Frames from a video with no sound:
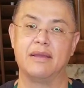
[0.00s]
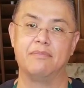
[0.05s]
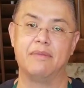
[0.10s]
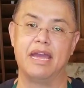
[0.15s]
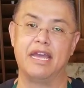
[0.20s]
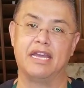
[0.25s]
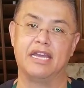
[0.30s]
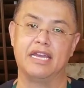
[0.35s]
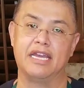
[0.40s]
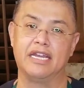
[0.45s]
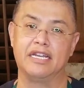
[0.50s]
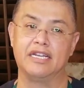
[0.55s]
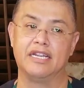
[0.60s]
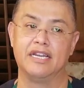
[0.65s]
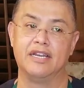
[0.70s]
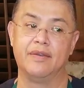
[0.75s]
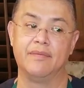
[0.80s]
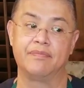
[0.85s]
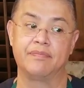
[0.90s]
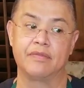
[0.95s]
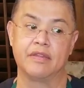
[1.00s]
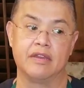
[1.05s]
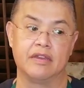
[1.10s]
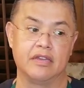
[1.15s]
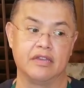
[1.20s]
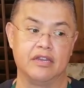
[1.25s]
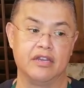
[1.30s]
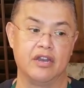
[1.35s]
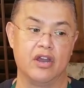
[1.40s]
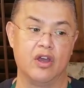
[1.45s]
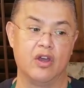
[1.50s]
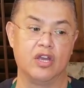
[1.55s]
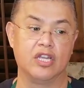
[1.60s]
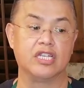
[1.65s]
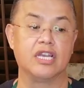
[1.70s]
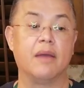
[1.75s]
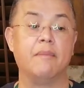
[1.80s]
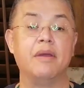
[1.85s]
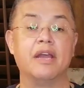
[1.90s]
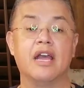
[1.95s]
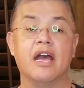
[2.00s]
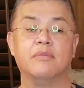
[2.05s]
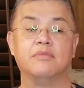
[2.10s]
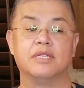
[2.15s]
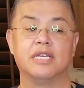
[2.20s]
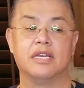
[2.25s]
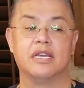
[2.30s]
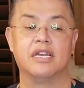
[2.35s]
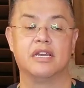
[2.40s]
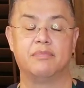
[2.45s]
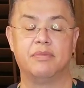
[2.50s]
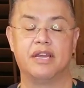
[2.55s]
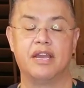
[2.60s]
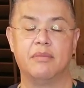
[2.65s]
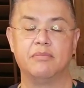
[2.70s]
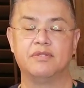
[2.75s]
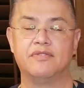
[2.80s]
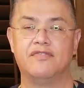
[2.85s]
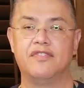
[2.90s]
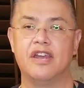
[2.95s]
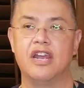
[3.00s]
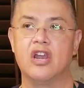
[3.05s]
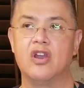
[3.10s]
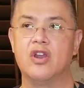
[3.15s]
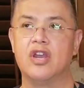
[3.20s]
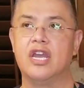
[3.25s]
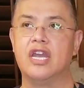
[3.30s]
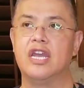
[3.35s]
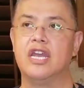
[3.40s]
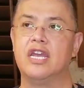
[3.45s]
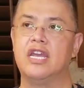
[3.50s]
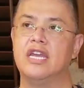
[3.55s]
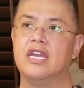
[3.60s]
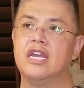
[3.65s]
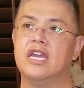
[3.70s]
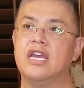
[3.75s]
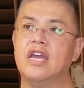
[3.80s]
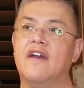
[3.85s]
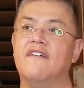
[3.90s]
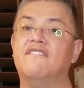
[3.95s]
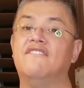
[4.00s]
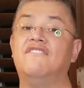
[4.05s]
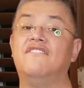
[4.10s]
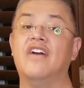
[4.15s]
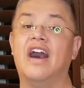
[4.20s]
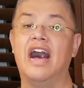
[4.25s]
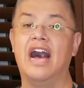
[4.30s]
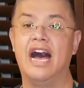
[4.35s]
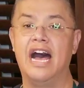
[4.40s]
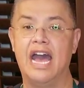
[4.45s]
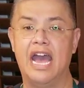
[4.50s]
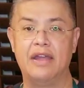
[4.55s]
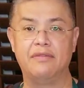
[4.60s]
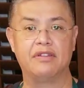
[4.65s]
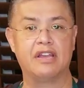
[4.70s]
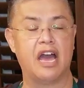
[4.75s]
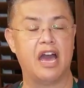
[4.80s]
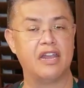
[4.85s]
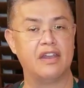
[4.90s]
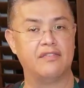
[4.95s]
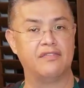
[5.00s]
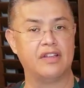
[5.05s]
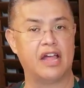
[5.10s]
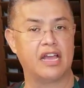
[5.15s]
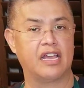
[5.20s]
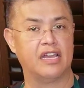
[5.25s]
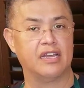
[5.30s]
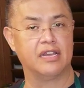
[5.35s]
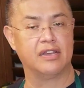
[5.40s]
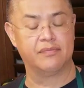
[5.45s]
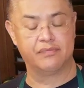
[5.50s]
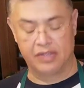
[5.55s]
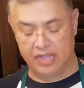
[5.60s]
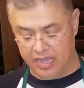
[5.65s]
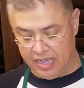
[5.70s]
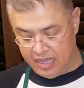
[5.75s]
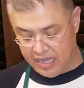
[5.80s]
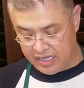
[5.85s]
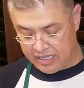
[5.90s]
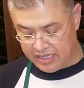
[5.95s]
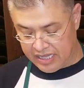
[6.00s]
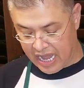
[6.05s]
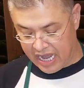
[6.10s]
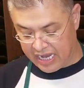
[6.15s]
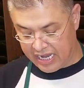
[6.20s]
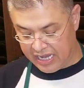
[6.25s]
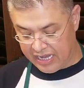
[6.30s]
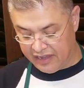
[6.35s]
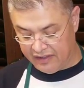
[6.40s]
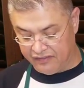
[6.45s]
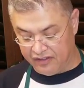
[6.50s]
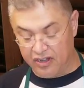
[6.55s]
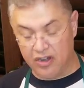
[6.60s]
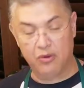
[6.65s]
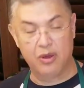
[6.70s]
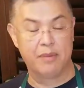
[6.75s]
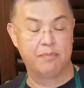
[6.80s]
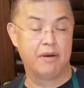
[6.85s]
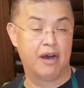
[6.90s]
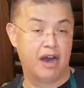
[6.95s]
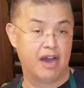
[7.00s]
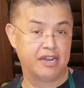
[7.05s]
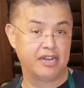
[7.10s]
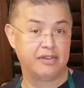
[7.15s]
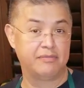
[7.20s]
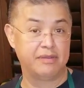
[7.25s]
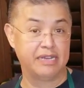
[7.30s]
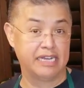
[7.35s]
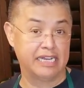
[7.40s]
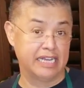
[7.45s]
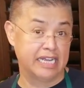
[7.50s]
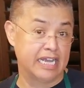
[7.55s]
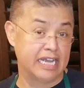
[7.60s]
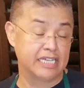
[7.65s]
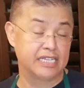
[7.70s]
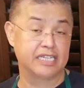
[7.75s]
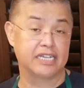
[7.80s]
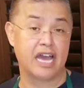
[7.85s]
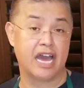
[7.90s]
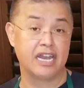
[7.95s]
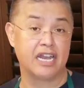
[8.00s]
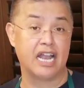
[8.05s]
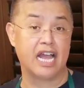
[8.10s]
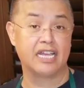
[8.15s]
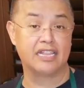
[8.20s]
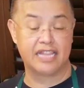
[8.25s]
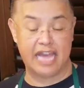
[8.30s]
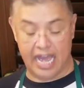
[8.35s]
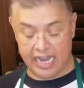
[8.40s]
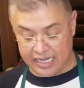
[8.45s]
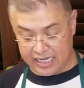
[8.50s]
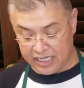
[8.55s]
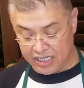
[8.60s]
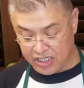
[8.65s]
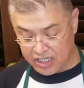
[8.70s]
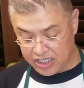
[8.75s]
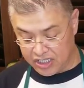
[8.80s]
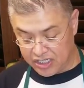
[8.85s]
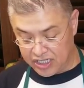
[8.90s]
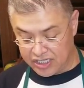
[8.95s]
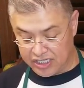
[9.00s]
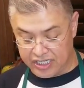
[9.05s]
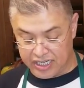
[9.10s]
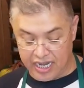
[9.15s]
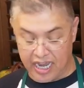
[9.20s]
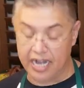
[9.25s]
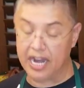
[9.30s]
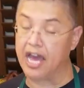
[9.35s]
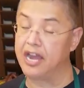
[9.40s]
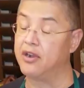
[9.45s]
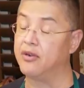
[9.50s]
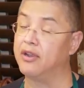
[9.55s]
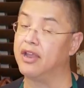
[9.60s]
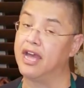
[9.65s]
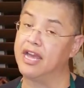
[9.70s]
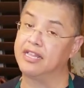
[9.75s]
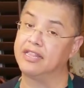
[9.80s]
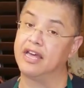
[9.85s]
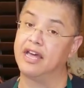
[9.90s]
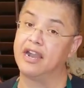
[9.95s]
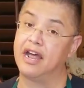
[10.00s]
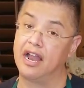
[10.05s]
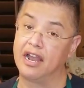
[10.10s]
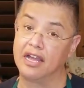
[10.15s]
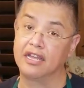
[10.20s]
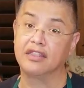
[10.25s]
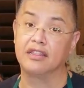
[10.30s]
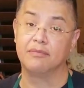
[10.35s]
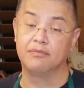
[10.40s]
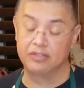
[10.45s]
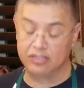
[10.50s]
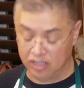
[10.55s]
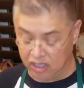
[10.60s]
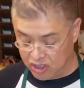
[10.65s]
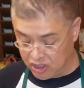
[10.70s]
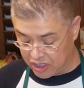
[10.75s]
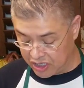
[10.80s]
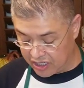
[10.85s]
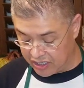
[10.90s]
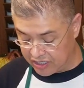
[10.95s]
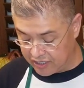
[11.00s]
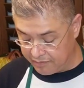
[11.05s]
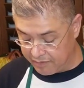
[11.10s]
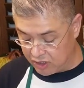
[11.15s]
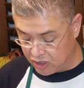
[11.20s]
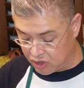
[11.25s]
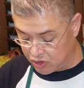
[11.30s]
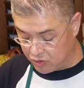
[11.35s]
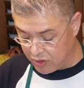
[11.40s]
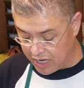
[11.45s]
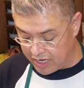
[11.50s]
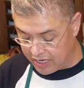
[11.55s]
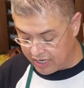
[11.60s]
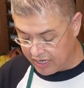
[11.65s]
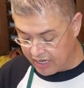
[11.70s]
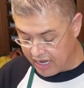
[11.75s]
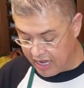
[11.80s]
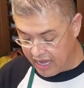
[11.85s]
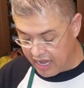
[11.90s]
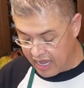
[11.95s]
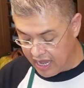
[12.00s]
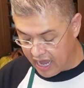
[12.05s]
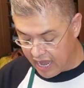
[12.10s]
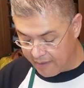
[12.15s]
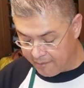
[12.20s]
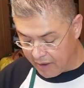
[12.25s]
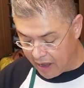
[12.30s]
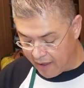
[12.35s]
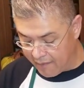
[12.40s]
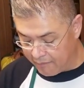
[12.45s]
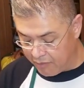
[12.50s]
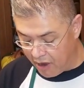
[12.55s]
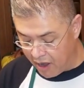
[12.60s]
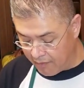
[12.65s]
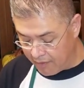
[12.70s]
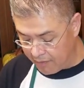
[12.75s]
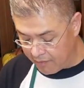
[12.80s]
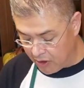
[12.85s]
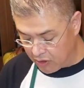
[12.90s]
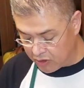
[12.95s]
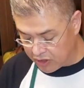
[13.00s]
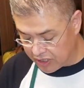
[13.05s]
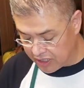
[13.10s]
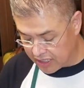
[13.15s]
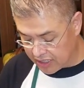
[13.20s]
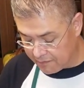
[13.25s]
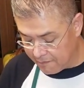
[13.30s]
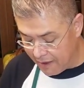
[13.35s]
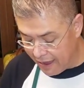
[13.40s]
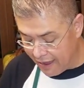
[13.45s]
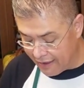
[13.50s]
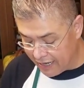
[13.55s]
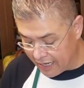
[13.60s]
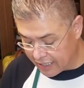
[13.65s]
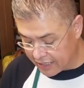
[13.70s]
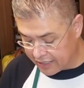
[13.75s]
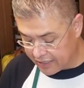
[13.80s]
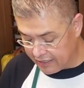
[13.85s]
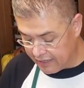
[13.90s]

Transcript: making, it becomes very fine, kind of like a, you know what potted meat is? Kind of like that consistency, and I don't like that. I like the chicken to be shredded. And by probably most Hispanics,